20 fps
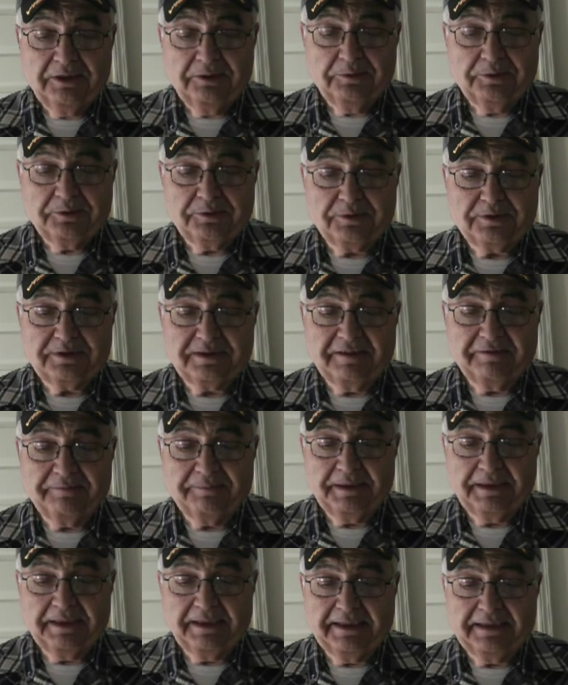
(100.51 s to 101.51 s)
which was left
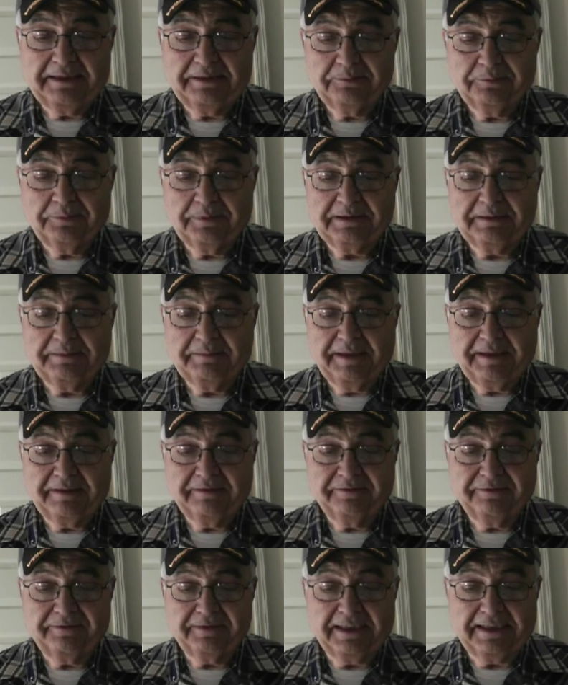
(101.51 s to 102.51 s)
behind when the men
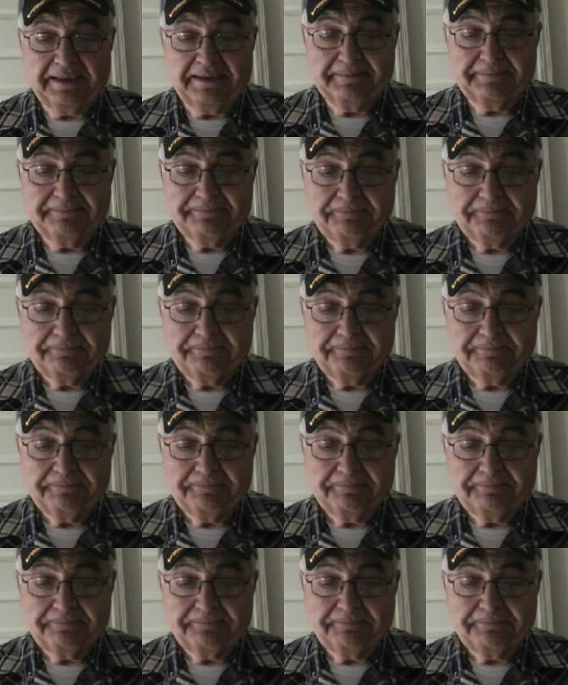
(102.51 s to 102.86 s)
fled.